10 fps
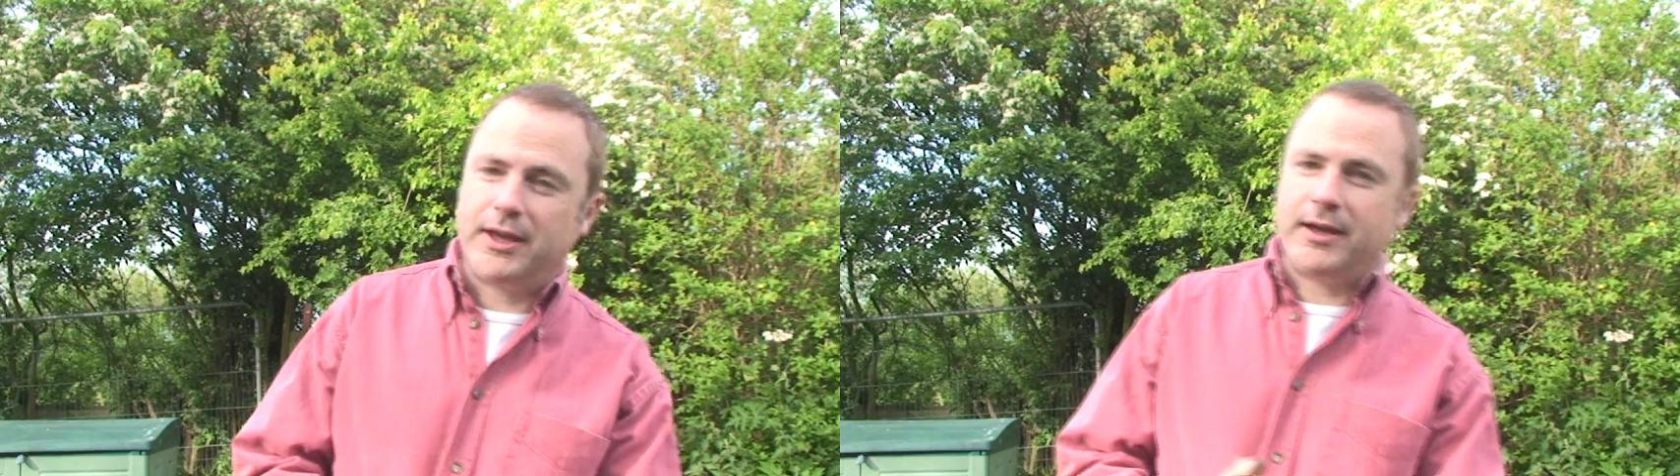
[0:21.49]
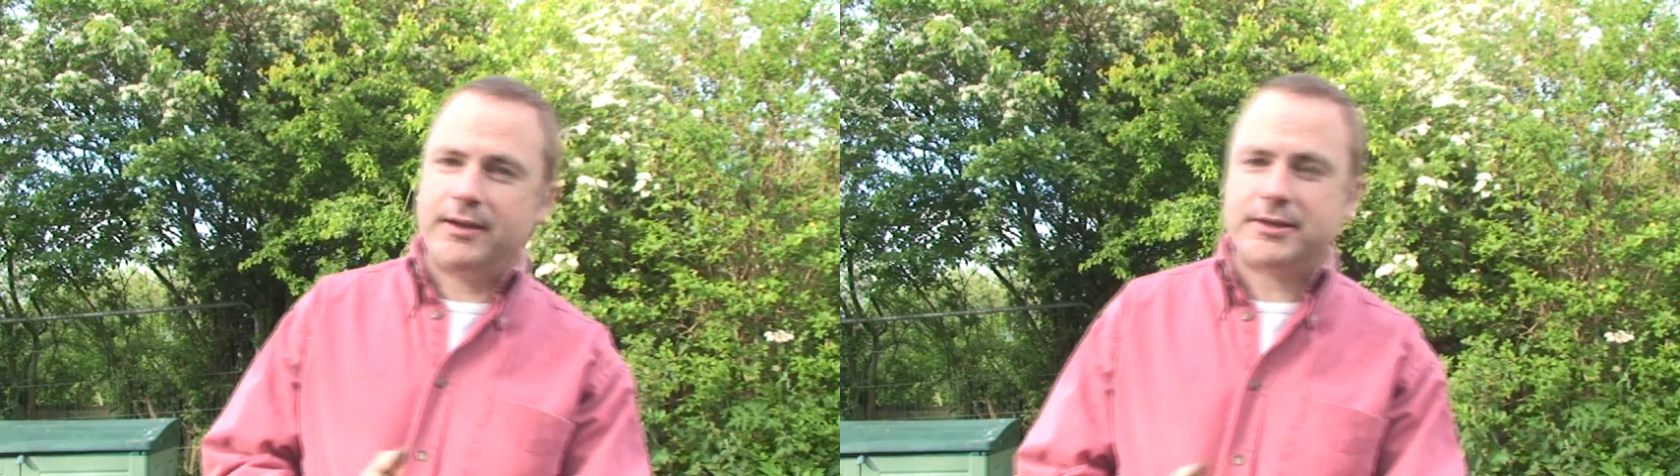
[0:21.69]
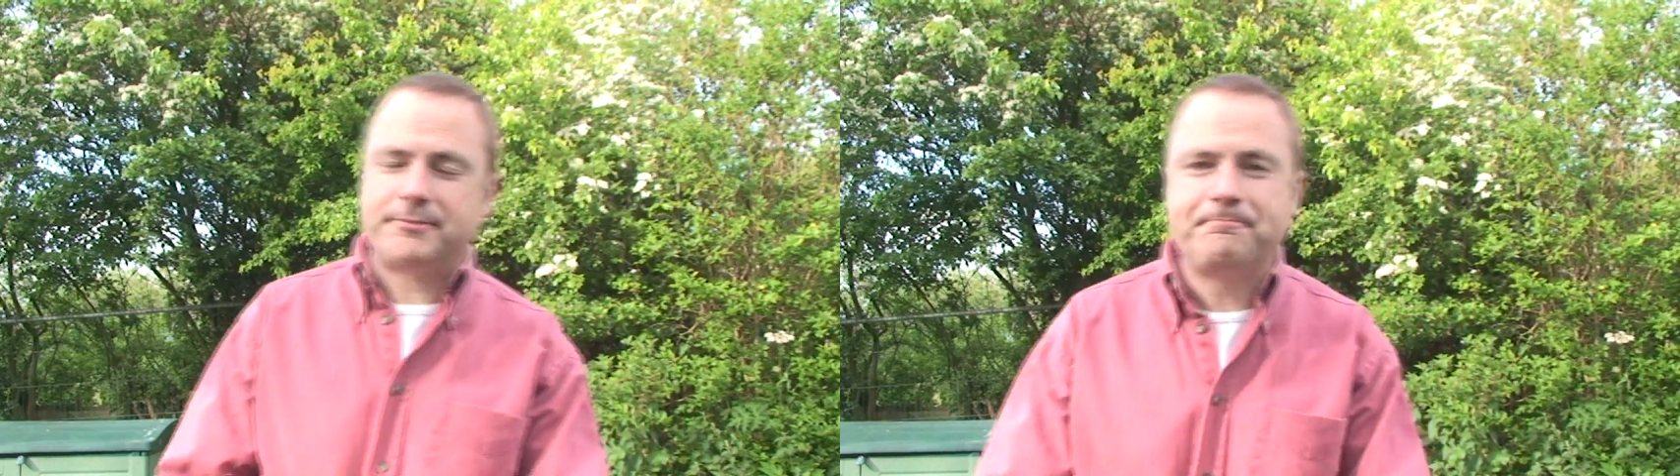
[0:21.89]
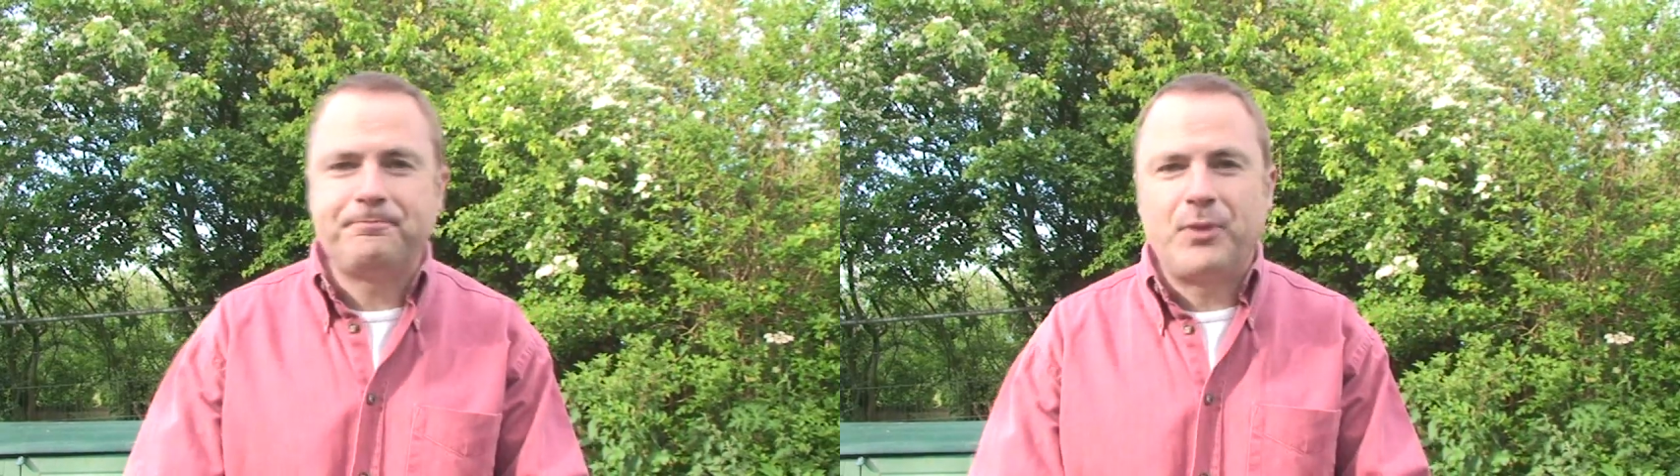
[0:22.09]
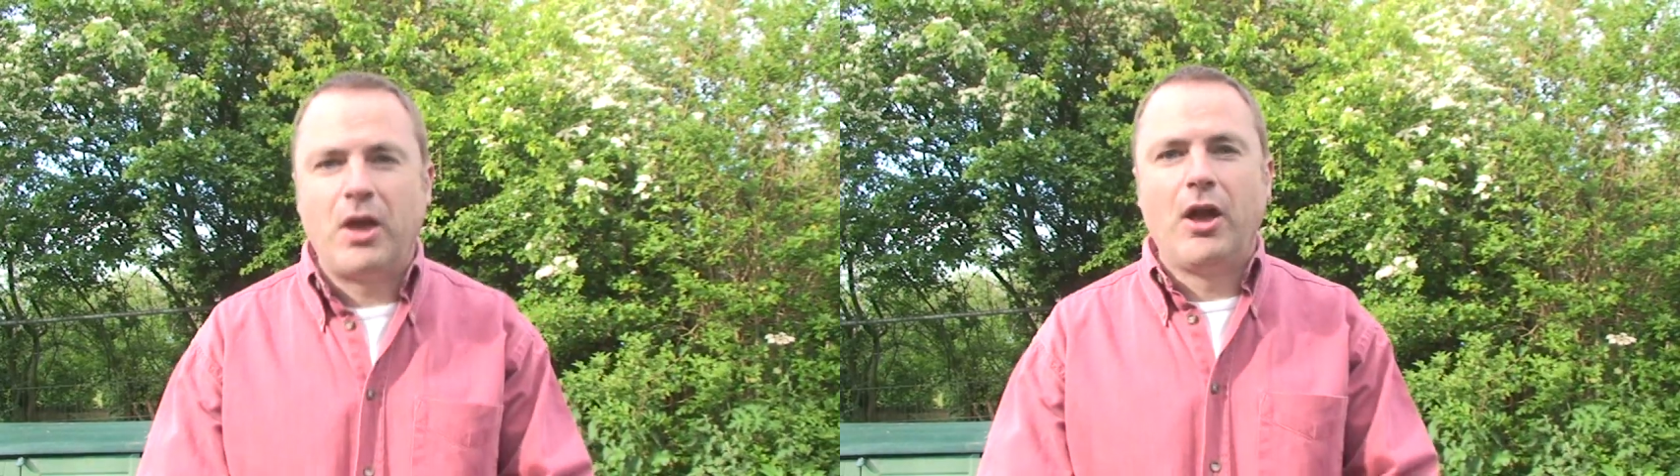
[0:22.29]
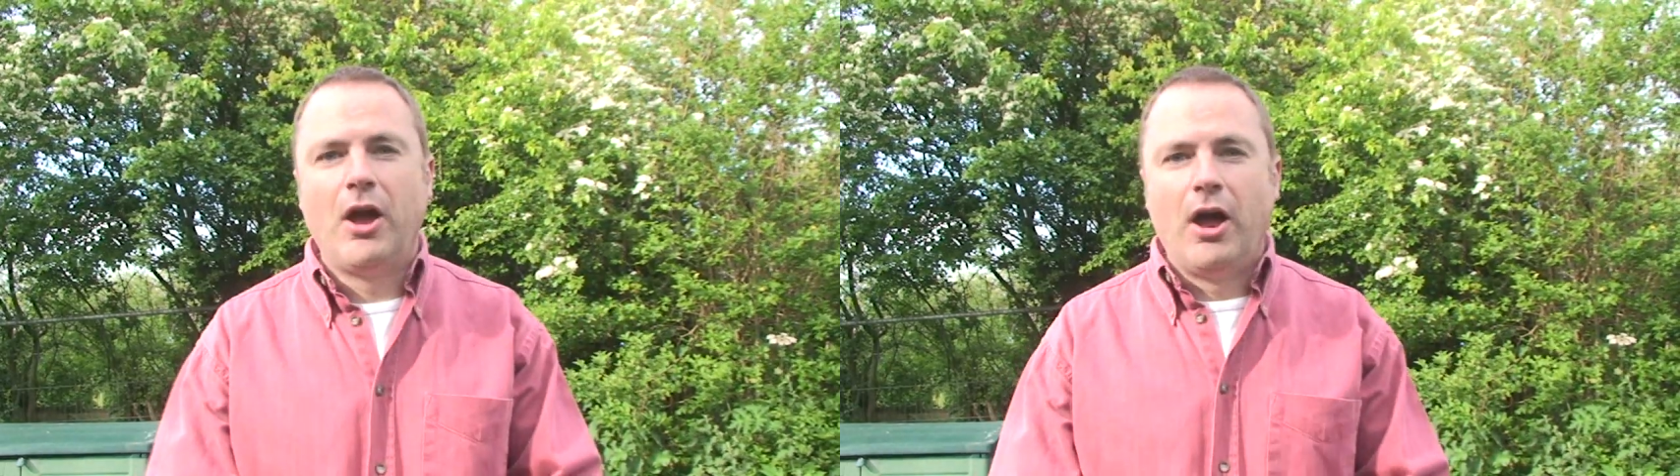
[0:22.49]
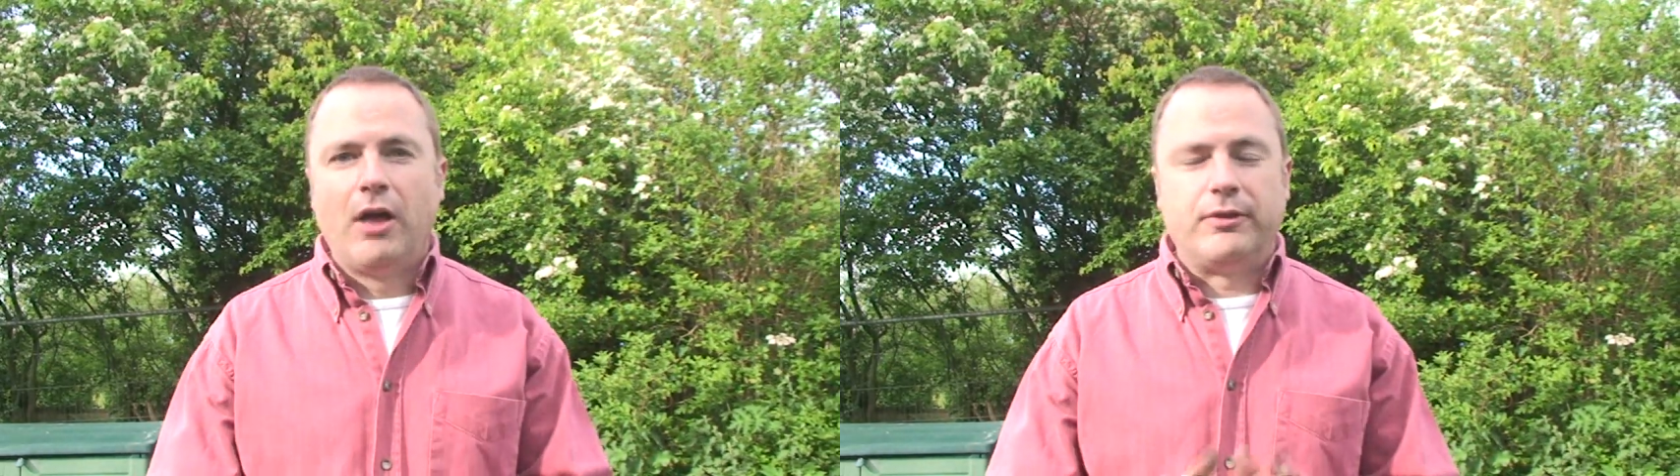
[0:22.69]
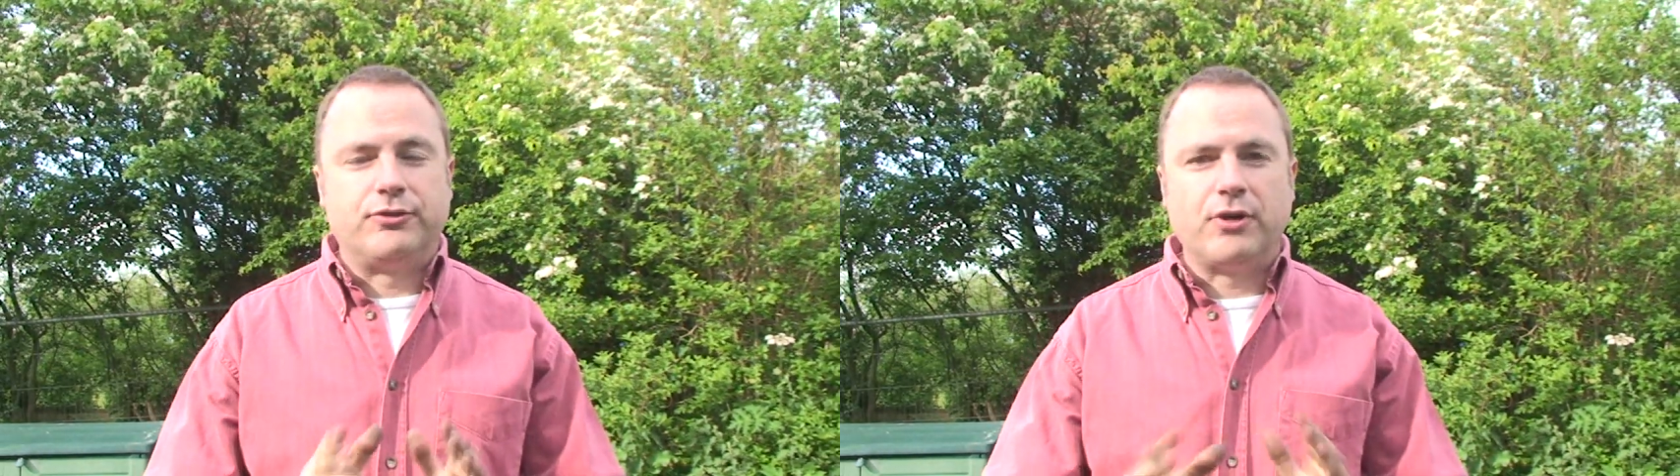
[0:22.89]
years,
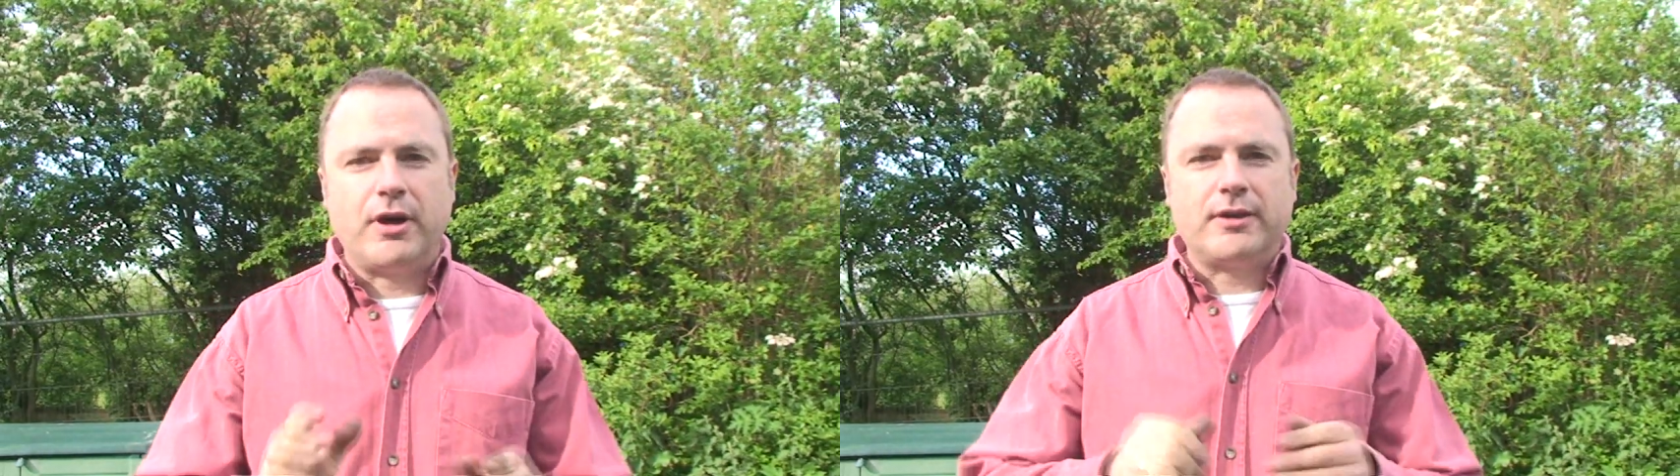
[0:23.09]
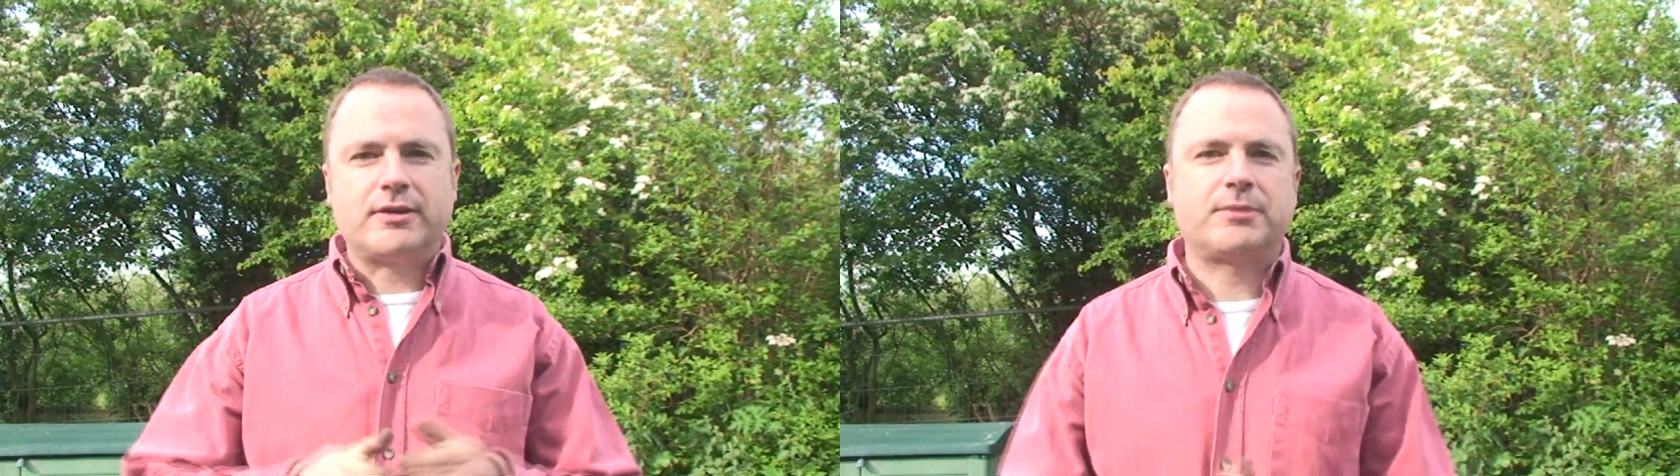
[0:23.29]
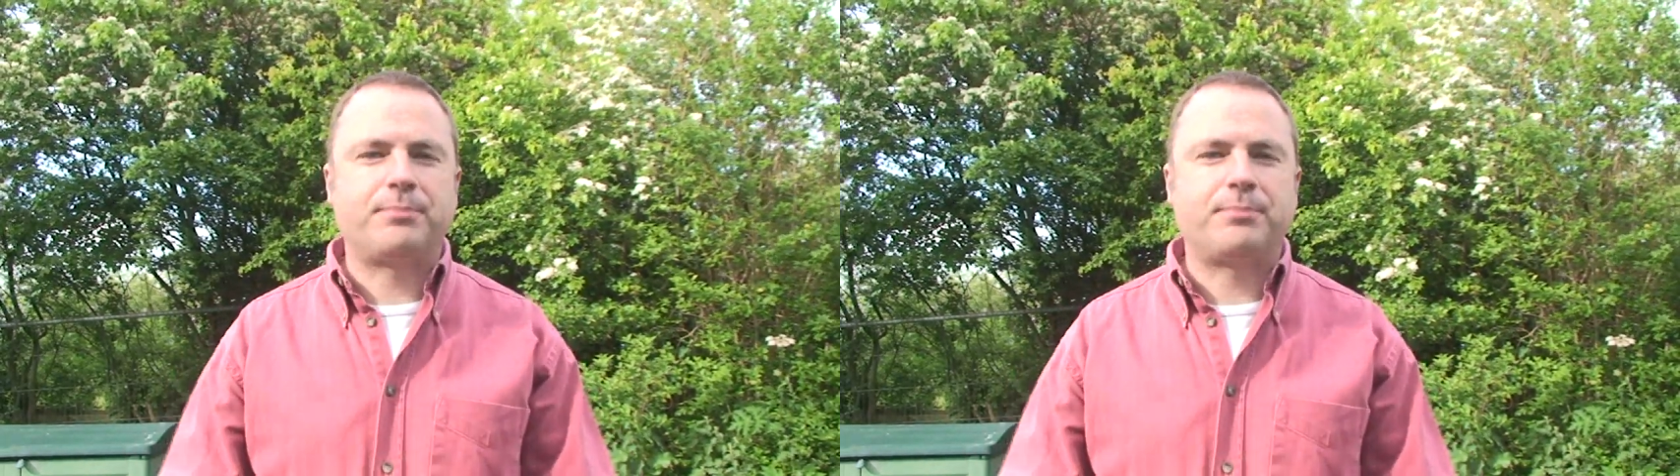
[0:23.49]
the driest